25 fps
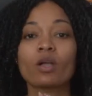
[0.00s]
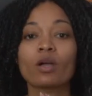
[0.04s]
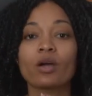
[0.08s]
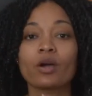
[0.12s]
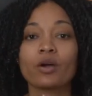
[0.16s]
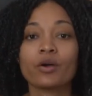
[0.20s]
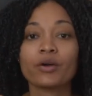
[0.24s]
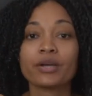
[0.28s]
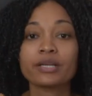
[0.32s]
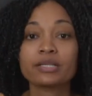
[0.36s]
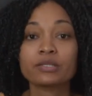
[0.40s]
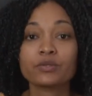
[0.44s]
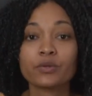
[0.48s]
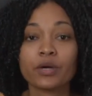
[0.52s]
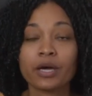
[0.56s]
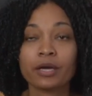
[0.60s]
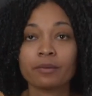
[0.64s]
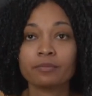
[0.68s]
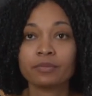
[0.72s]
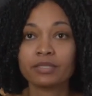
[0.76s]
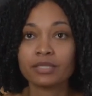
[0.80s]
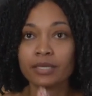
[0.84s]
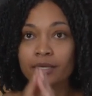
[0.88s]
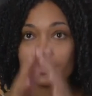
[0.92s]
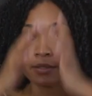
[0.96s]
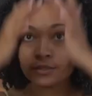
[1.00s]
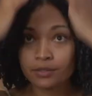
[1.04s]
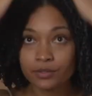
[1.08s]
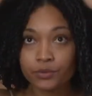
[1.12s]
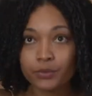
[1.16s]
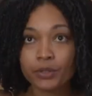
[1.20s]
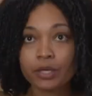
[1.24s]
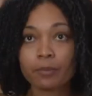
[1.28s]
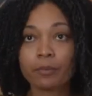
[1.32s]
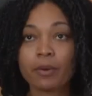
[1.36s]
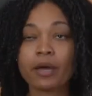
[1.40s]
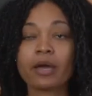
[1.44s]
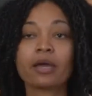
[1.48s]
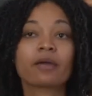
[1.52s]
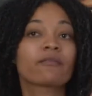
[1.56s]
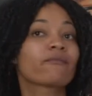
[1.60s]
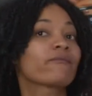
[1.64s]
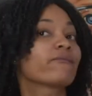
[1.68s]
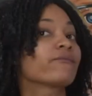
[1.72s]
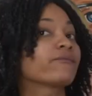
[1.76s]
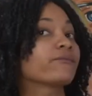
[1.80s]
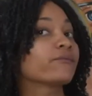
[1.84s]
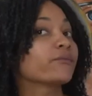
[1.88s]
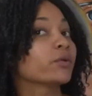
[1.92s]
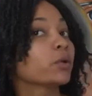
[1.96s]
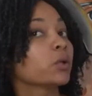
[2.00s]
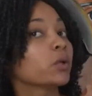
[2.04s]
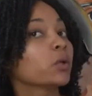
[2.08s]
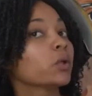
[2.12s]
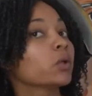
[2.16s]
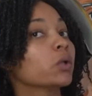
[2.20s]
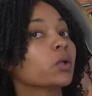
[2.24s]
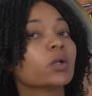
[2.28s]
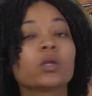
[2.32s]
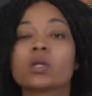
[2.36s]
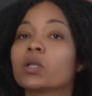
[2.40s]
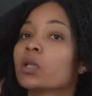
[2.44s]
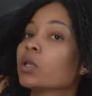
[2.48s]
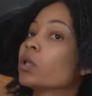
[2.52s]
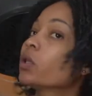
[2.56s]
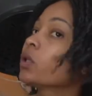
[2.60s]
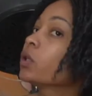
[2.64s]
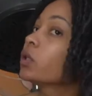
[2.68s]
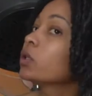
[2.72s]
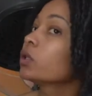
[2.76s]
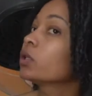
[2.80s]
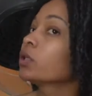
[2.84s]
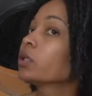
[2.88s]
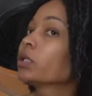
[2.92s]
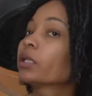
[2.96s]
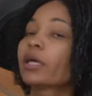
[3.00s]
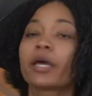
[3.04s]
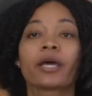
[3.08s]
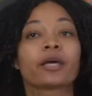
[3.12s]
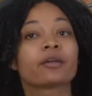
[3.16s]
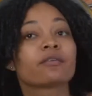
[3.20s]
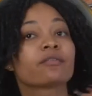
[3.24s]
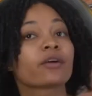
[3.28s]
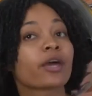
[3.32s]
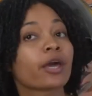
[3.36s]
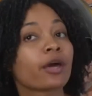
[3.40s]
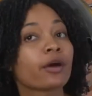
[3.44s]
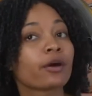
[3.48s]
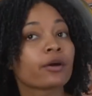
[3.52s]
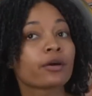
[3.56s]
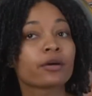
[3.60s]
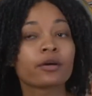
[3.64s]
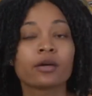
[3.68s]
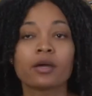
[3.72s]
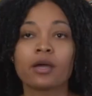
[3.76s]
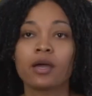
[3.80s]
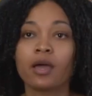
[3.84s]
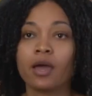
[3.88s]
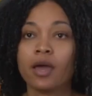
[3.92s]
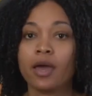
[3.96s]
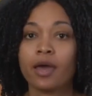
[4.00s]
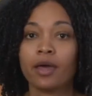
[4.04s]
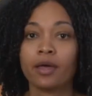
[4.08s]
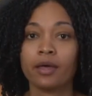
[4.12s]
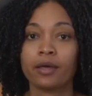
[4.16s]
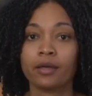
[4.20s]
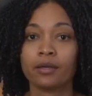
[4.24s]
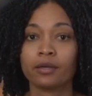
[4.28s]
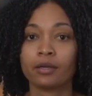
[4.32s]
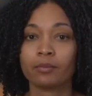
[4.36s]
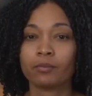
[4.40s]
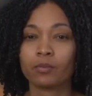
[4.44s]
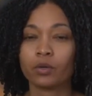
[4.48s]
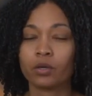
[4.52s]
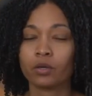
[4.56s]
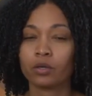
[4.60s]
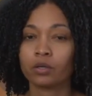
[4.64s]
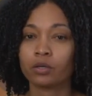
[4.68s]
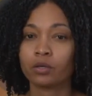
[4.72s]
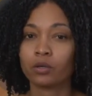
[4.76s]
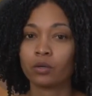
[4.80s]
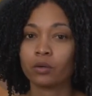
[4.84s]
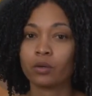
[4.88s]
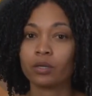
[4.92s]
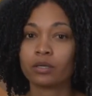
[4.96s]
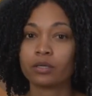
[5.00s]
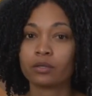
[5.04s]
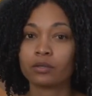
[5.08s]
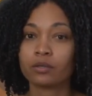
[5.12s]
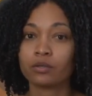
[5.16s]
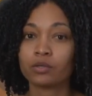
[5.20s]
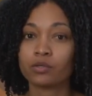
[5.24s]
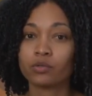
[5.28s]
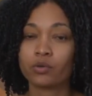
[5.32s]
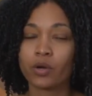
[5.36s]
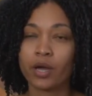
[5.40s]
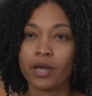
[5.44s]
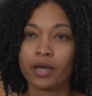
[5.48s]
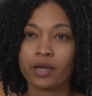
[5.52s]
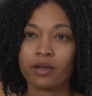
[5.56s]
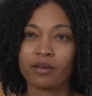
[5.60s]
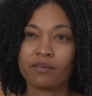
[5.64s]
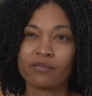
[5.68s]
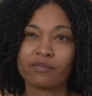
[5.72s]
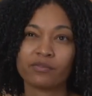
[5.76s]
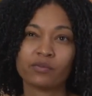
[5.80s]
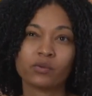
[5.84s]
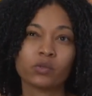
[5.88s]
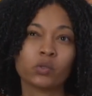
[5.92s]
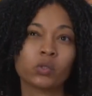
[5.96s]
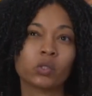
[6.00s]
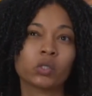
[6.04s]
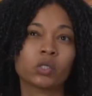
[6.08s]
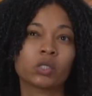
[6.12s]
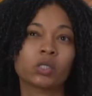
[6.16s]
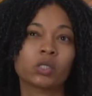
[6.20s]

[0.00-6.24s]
Alright, so I'm done doing my full head of hair, and I'm gonna go under the dryer for